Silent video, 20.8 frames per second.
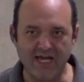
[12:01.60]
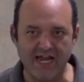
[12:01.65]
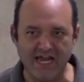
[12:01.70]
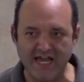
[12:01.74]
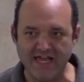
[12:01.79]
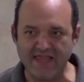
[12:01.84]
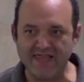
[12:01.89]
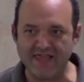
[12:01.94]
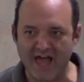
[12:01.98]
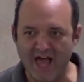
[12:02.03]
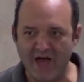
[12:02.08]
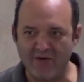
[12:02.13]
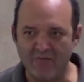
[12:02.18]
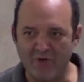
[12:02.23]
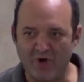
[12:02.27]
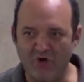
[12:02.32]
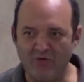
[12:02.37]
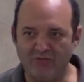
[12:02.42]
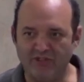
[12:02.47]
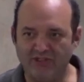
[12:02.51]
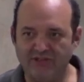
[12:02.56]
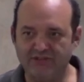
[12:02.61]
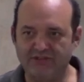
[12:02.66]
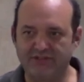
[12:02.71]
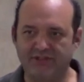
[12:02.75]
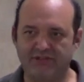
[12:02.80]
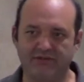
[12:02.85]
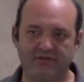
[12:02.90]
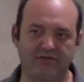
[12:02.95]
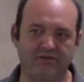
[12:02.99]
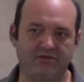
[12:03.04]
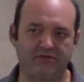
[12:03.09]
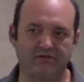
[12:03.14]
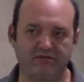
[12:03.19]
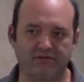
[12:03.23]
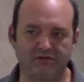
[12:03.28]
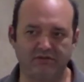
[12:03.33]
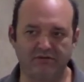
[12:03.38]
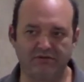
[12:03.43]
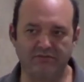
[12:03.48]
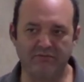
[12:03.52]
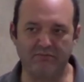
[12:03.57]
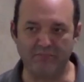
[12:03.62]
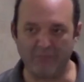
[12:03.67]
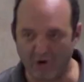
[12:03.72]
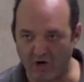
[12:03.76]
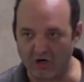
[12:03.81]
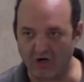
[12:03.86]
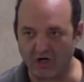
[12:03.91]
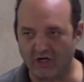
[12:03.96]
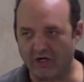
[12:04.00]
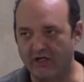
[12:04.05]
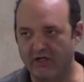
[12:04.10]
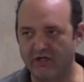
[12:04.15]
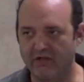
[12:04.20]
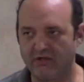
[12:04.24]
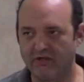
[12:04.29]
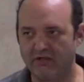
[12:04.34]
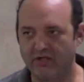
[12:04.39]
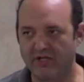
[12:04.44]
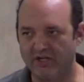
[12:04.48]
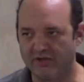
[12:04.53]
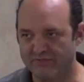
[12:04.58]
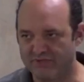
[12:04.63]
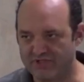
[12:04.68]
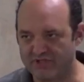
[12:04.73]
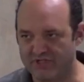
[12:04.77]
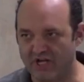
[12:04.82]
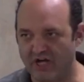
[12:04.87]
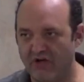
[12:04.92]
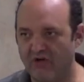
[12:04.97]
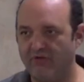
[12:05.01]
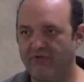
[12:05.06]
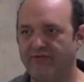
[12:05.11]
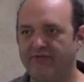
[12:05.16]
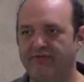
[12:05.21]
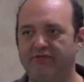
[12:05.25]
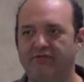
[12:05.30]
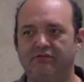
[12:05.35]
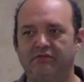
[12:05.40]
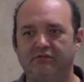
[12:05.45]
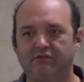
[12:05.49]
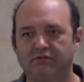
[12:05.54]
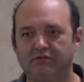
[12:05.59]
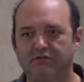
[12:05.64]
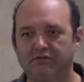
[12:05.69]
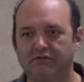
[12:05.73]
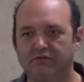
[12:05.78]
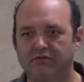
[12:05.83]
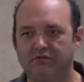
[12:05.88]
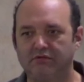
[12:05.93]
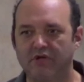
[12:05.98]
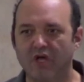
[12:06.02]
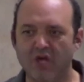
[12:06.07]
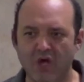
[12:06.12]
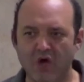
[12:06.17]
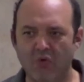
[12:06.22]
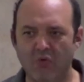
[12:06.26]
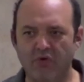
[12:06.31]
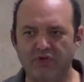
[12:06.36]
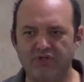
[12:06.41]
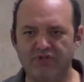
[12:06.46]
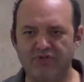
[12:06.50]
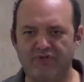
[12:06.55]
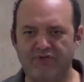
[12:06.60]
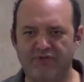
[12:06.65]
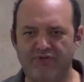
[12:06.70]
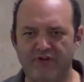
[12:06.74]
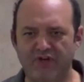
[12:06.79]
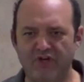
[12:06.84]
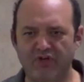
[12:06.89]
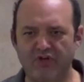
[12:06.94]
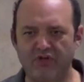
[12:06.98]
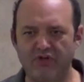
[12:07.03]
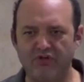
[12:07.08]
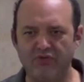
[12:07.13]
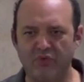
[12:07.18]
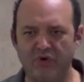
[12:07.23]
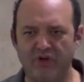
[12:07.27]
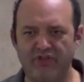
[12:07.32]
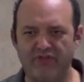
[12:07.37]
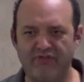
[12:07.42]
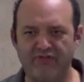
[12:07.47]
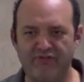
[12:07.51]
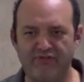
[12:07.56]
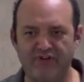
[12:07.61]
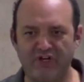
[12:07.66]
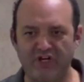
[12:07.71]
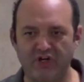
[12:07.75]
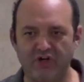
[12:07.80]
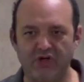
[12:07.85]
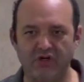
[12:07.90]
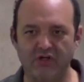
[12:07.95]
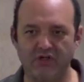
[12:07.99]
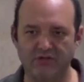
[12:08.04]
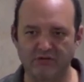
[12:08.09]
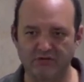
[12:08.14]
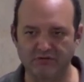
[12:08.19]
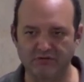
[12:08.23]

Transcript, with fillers: In that moment, Mark himself was filled with fear